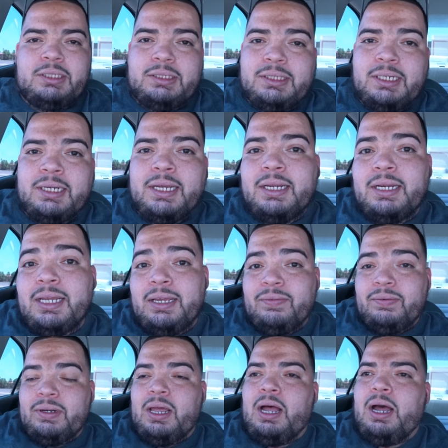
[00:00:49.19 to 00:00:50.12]
It's going to get
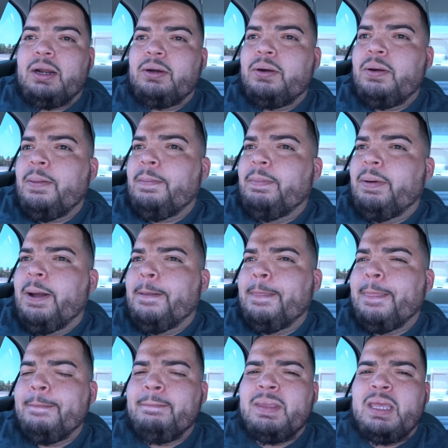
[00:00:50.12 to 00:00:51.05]
even hotter,
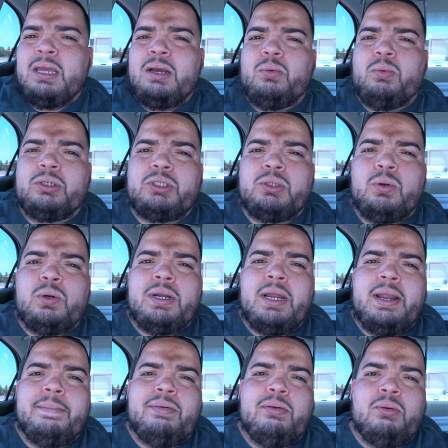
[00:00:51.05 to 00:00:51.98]
but we're doing
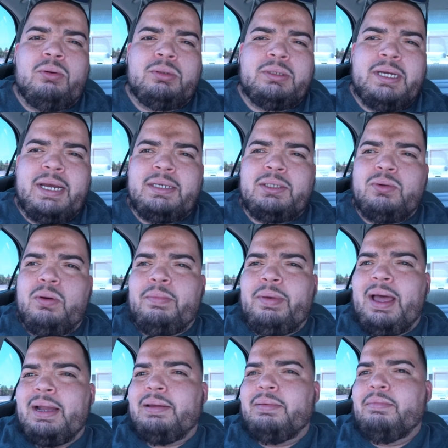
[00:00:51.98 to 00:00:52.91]
a pool day, doing
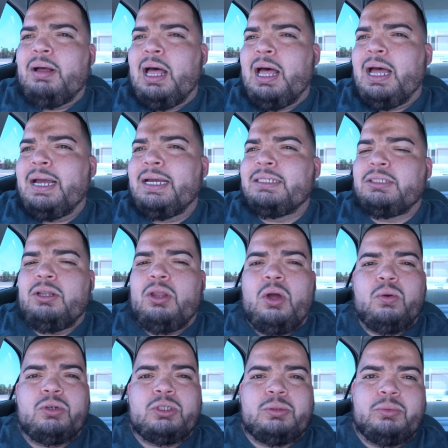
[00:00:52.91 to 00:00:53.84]
back and buys
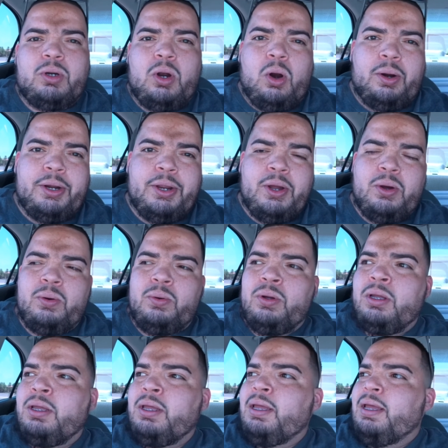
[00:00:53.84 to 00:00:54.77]
along with some cardio,
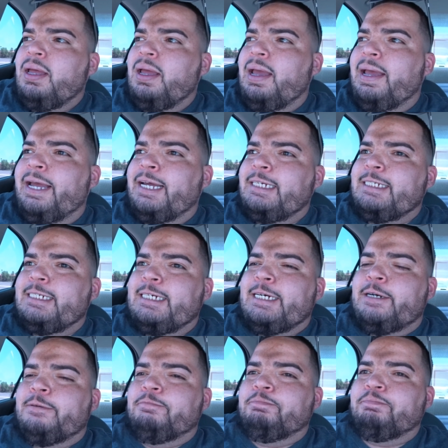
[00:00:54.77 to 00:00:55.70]
and
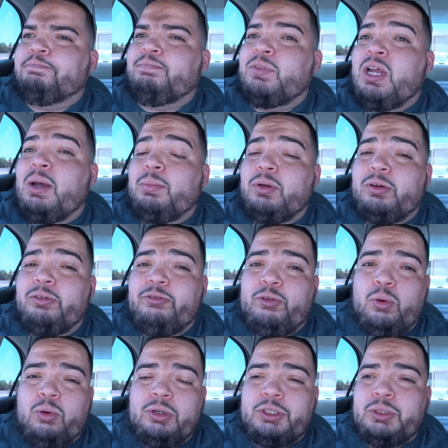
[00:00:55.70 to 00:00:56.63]
now I'm looking
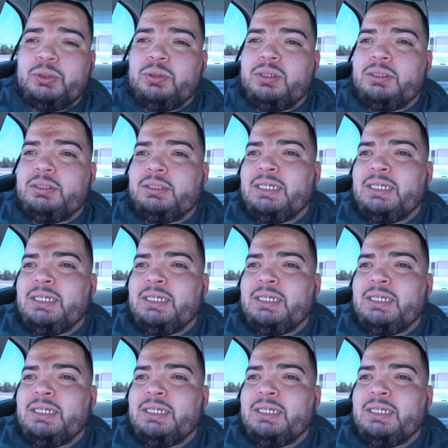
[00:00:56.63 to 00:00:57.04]
forward to it.